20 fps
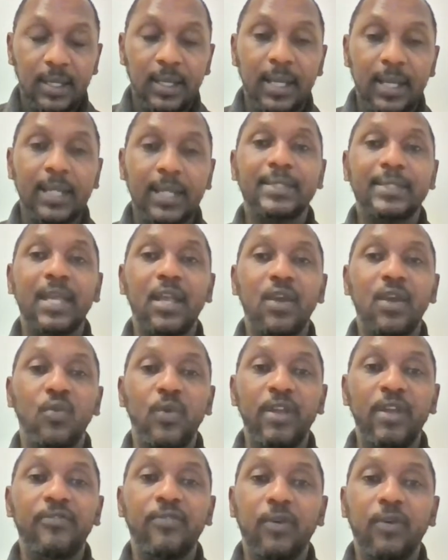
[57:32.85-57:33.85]
get a
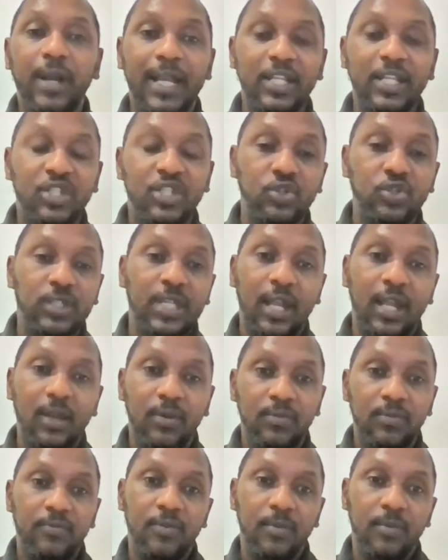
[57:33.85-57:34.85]
way for rescue
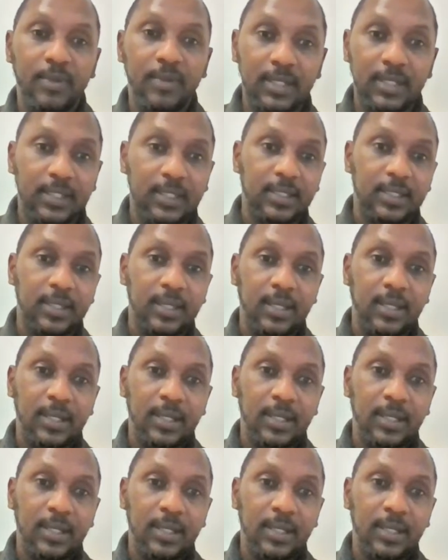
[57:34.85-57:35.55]
Salone from this.